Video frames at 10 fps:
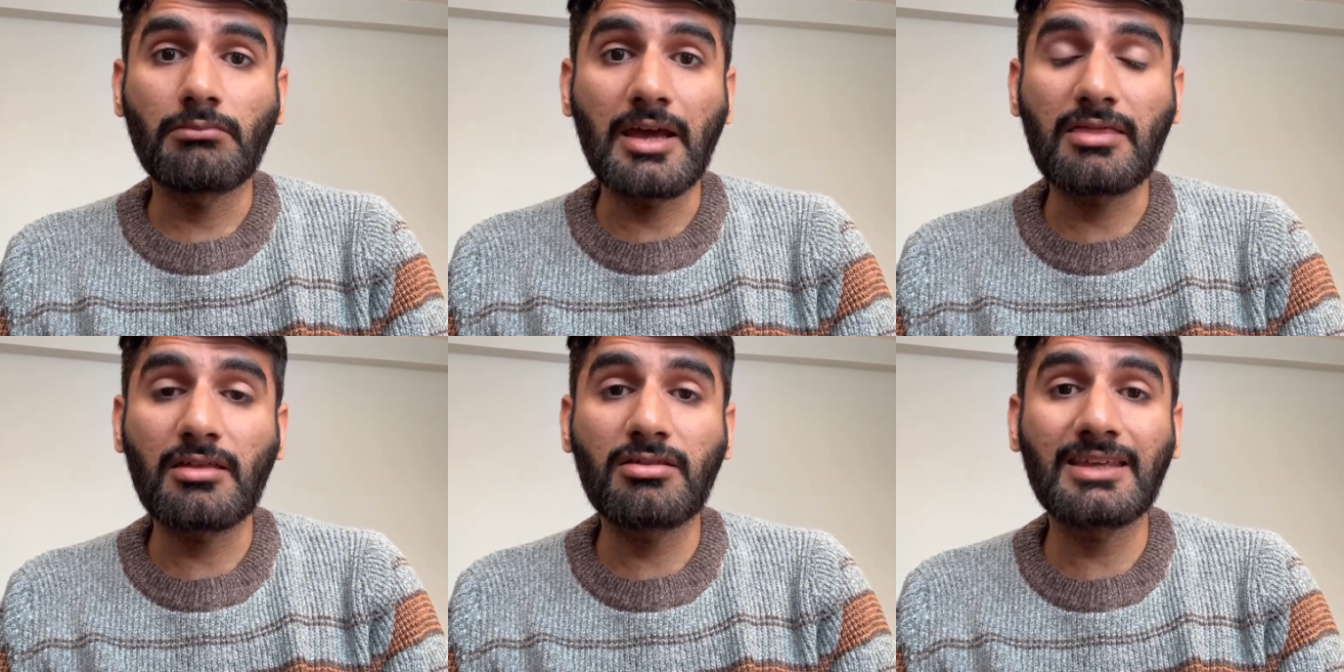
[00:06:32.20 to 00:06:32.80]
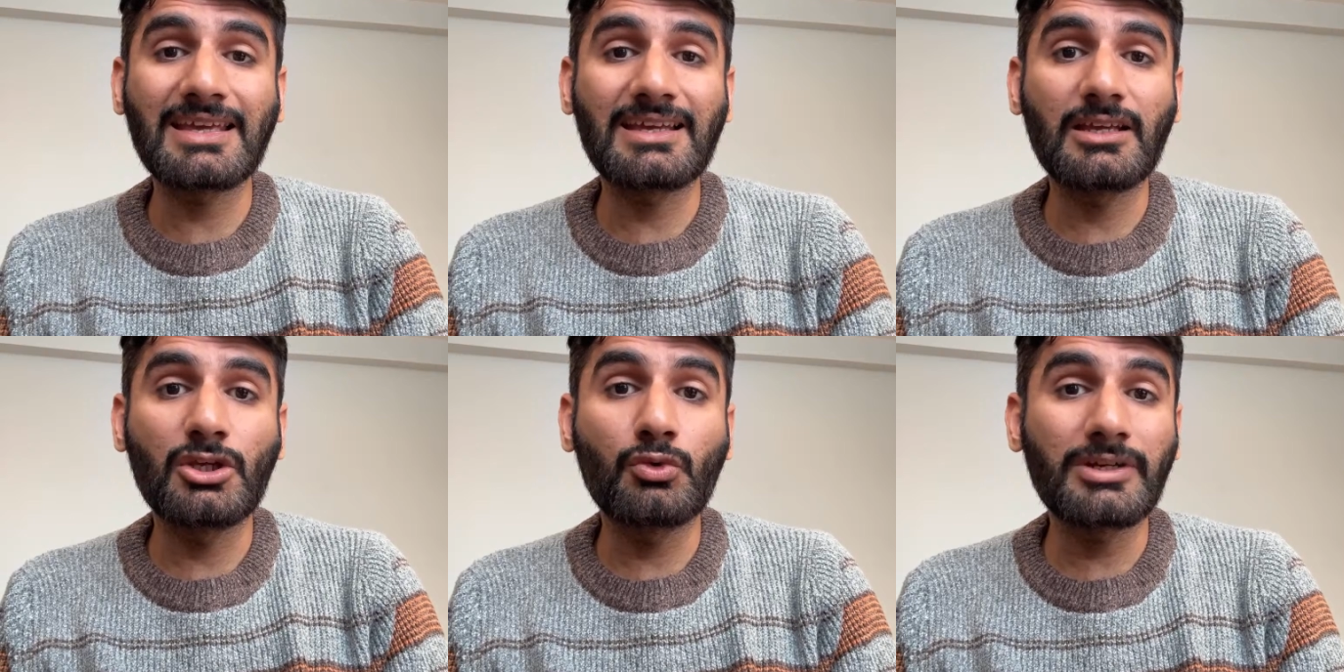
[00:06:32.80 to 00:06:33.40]
assessing
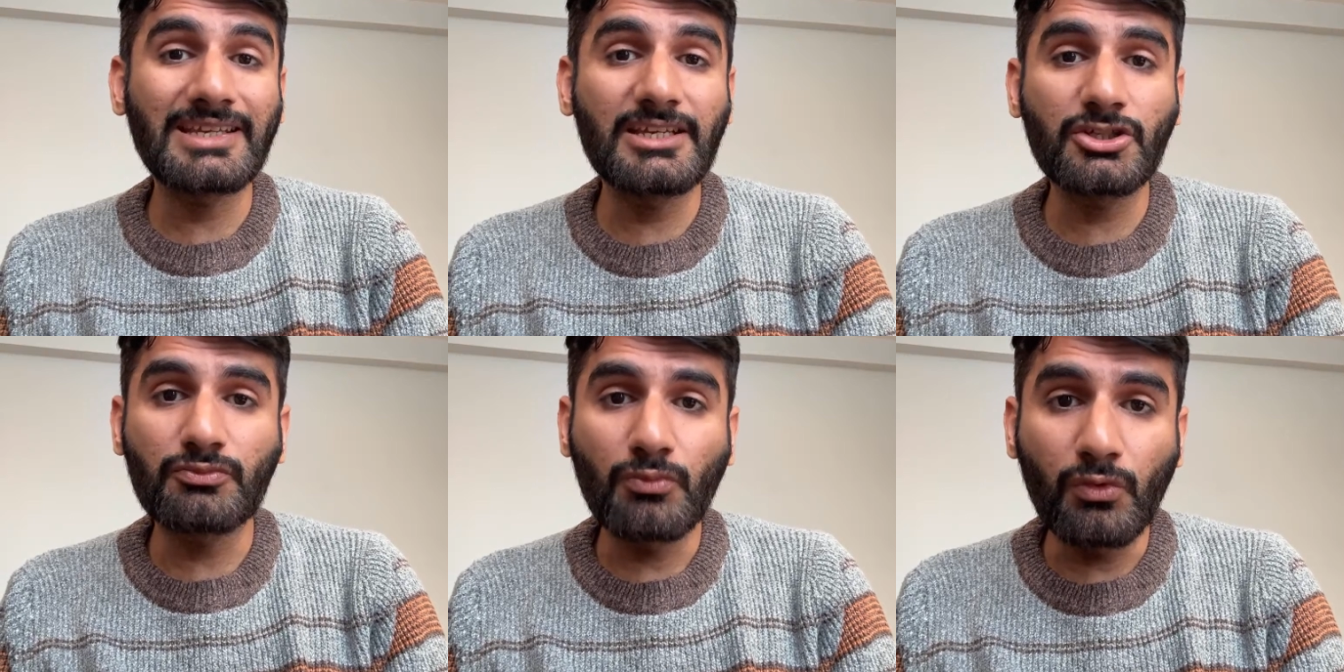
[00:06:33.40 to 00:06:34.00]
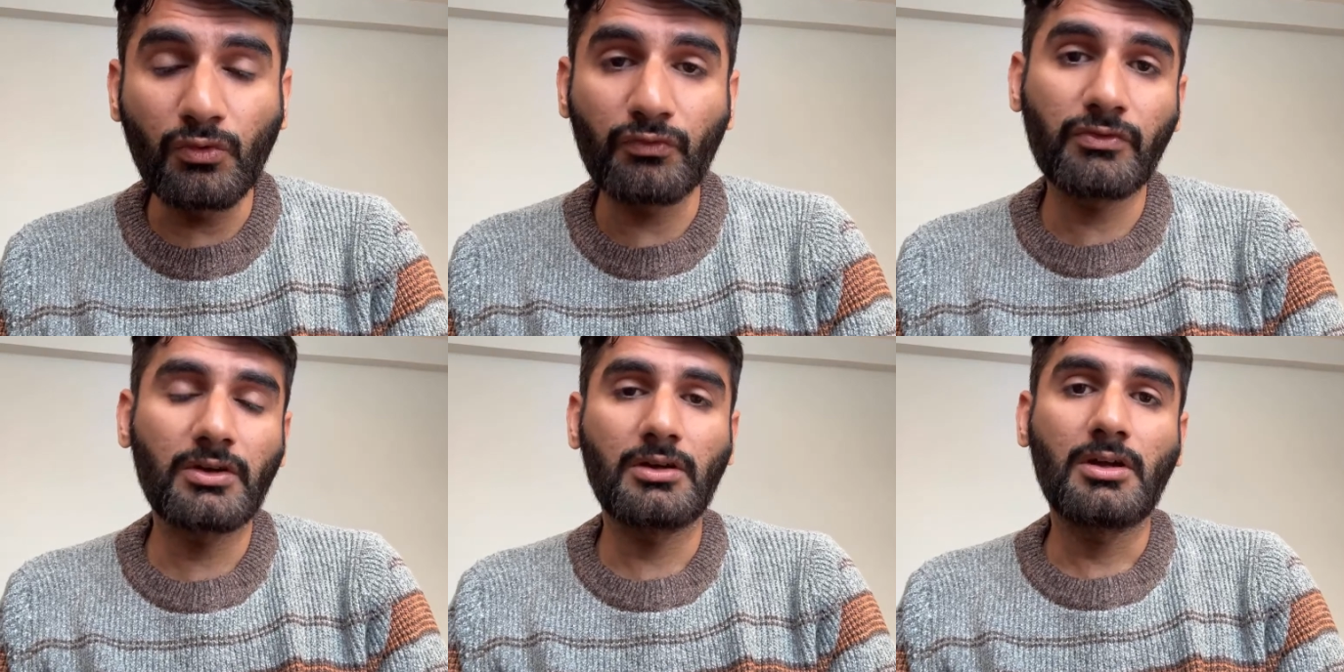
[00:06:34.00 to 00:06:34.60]
your each move,